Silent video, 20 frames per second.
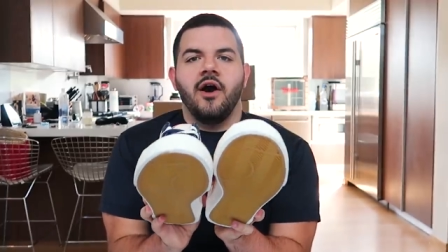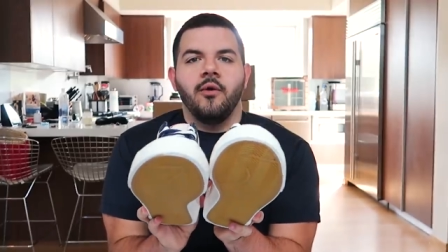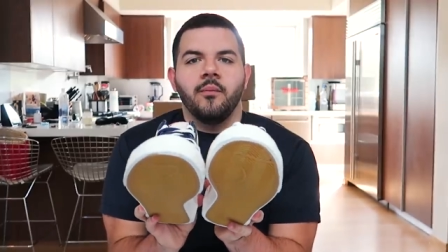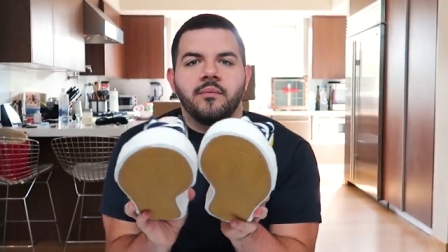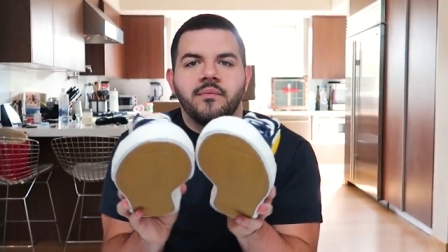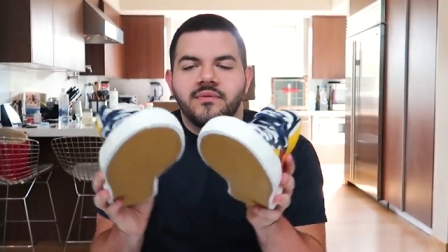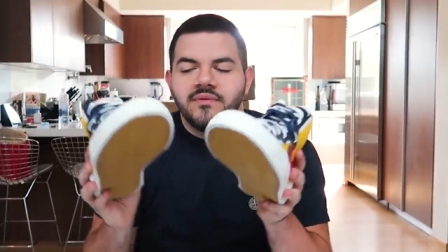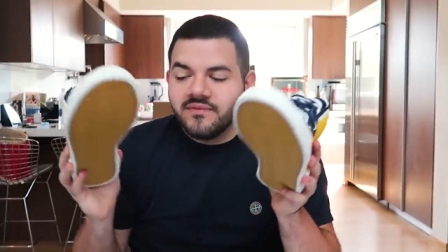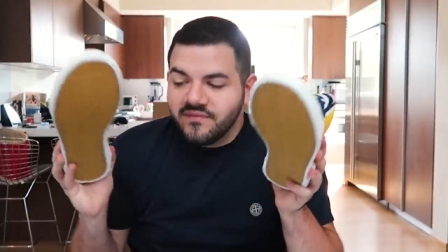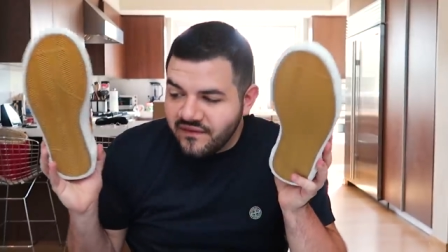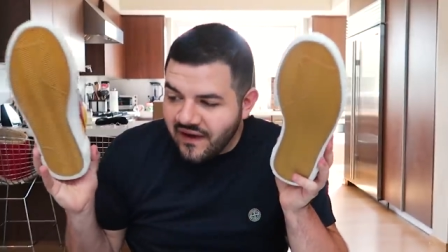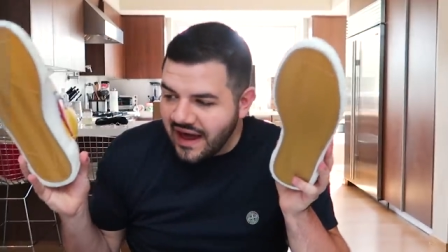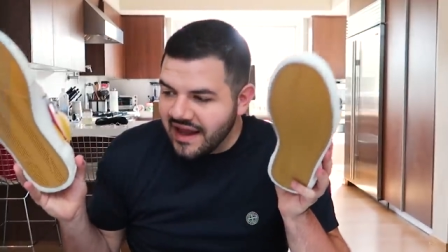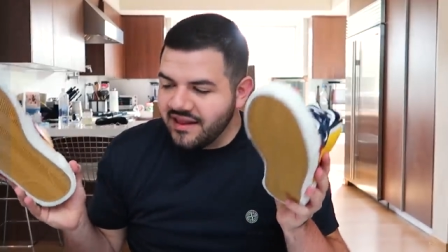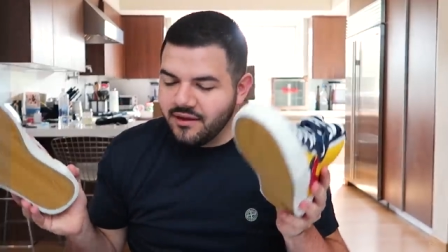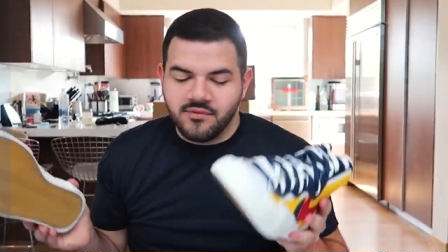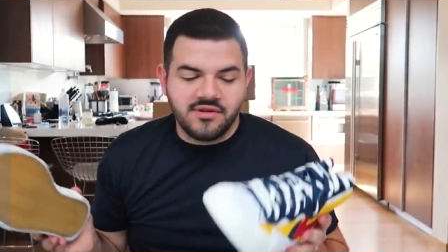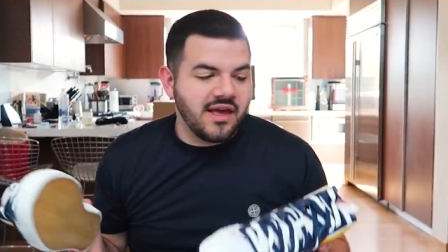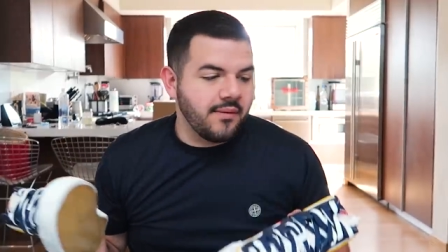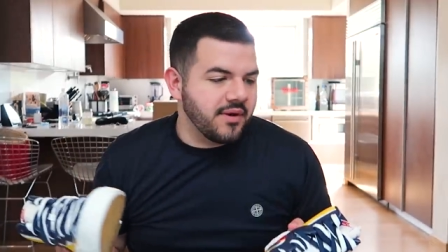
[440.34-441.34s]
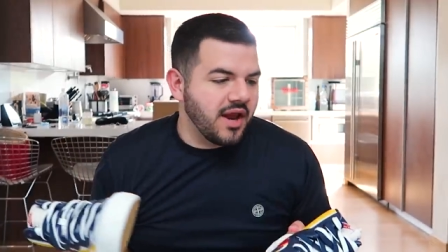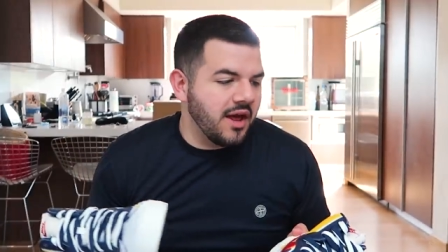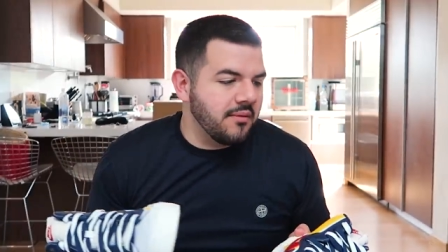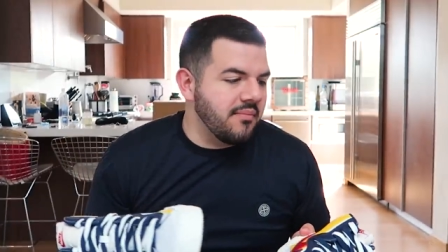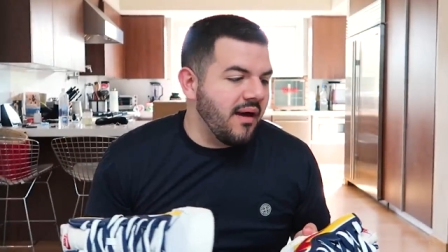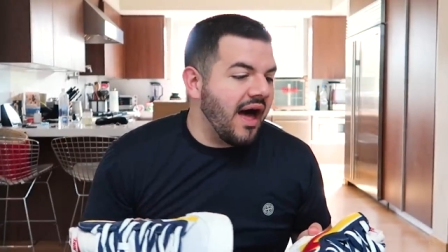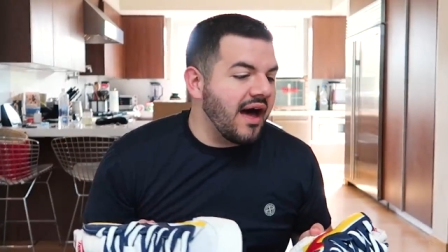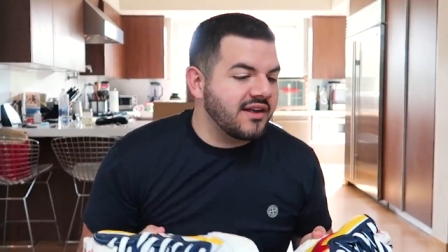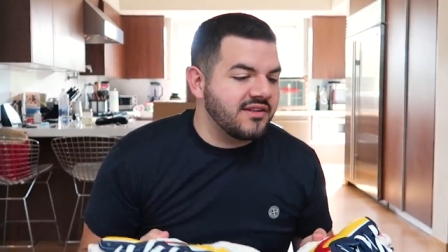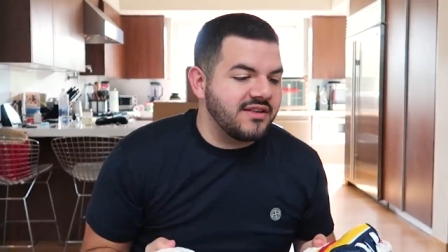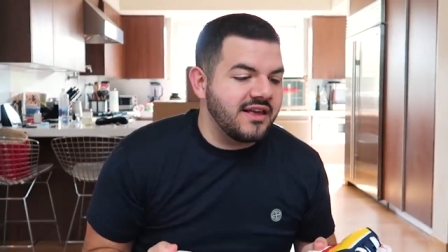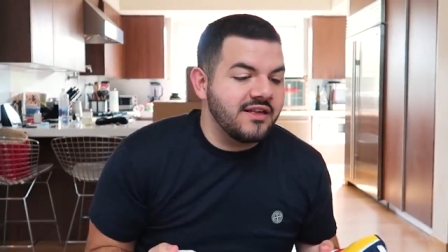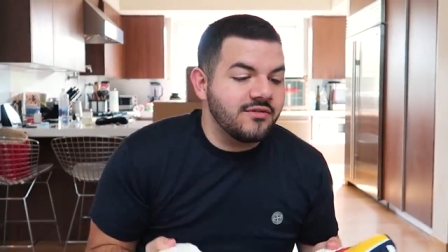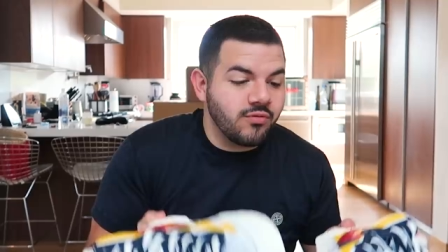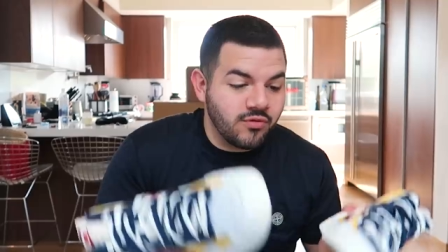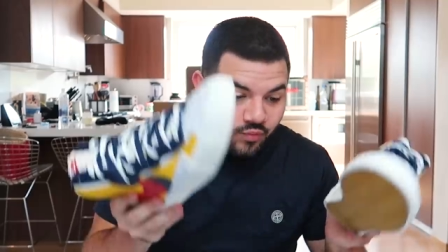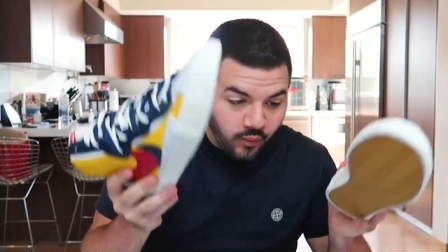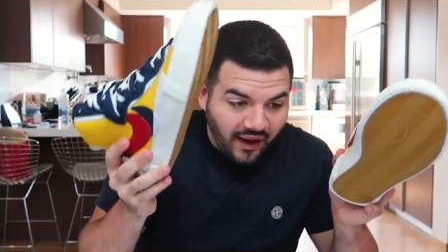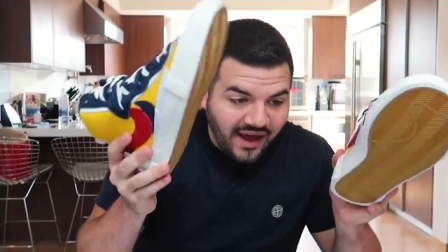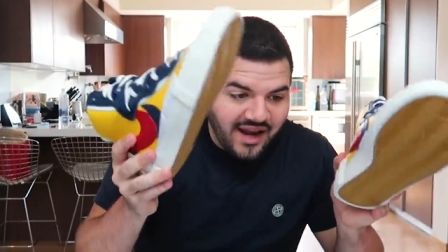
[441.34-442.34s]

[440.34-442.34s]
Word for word: dope. Finally was able to unbox these, was